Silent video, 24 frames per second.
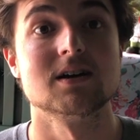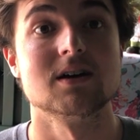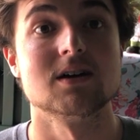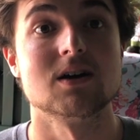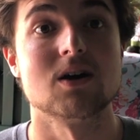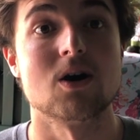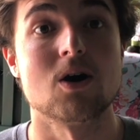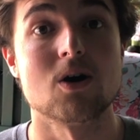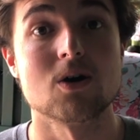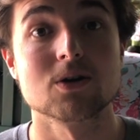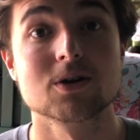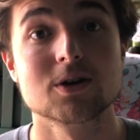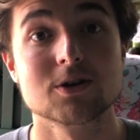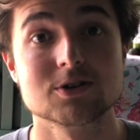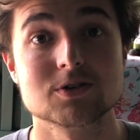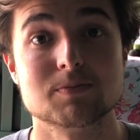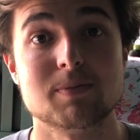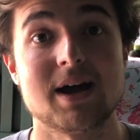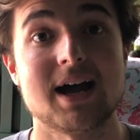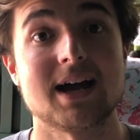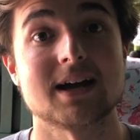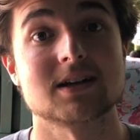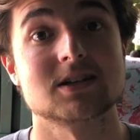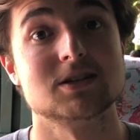all goes
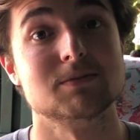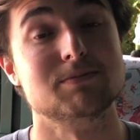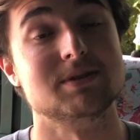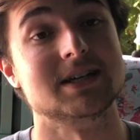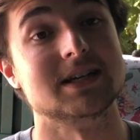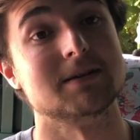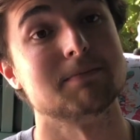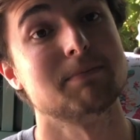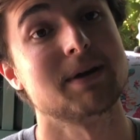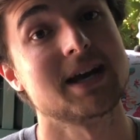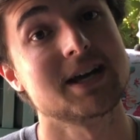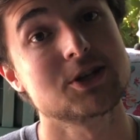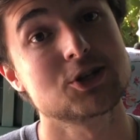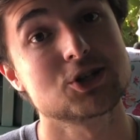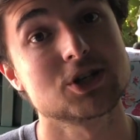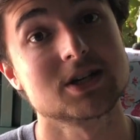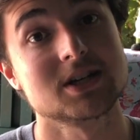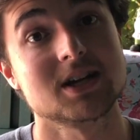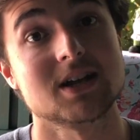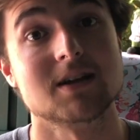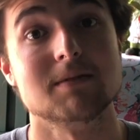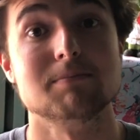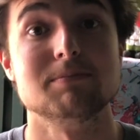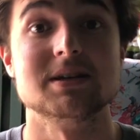back to being
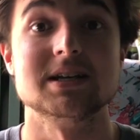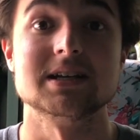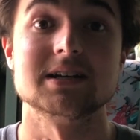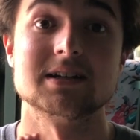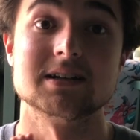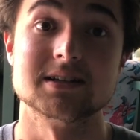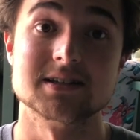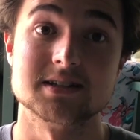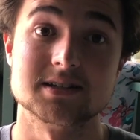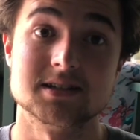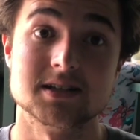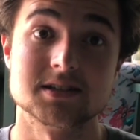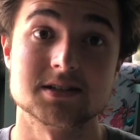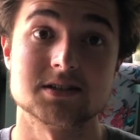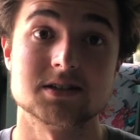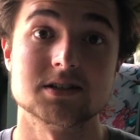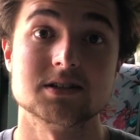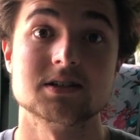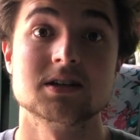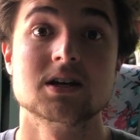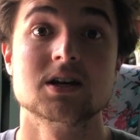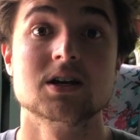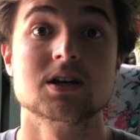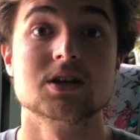patient and being
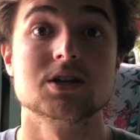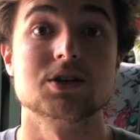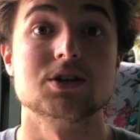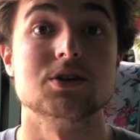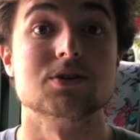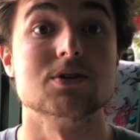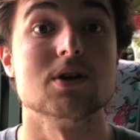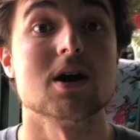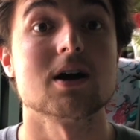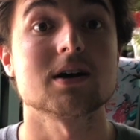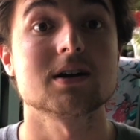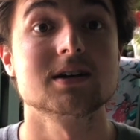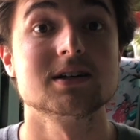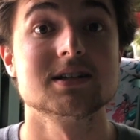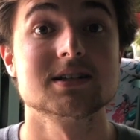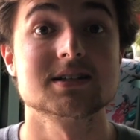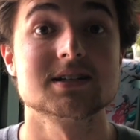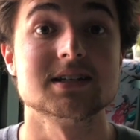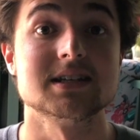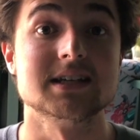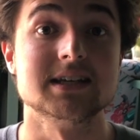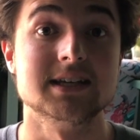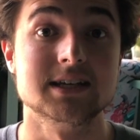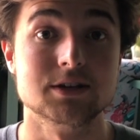consistent. You're not going to
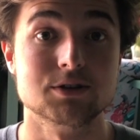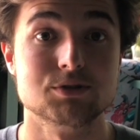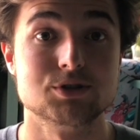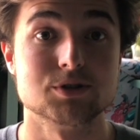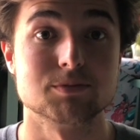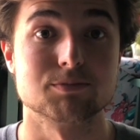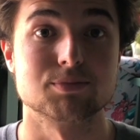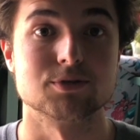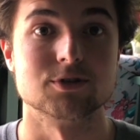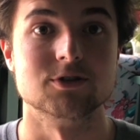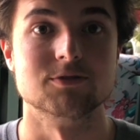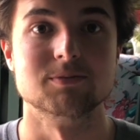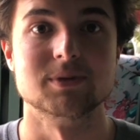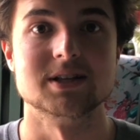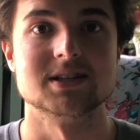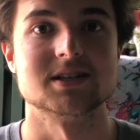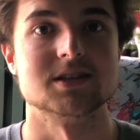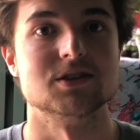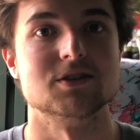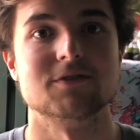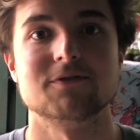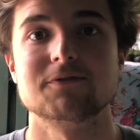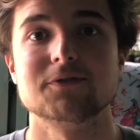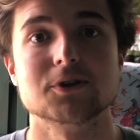see huge improvements
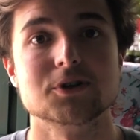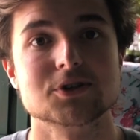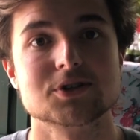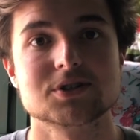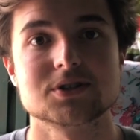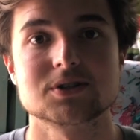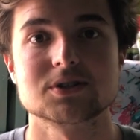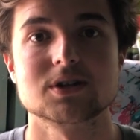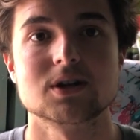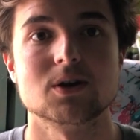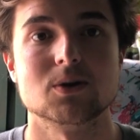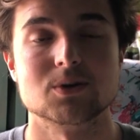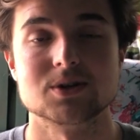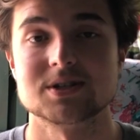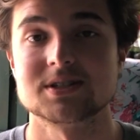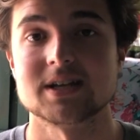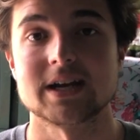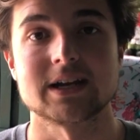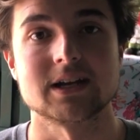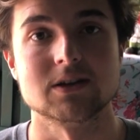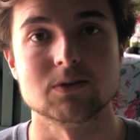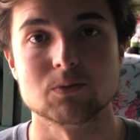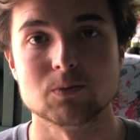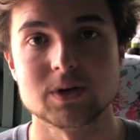in the first or
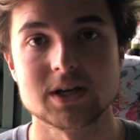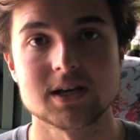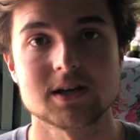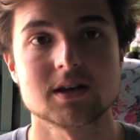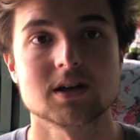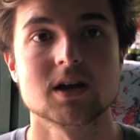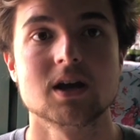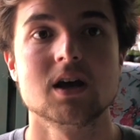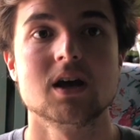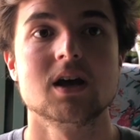second week.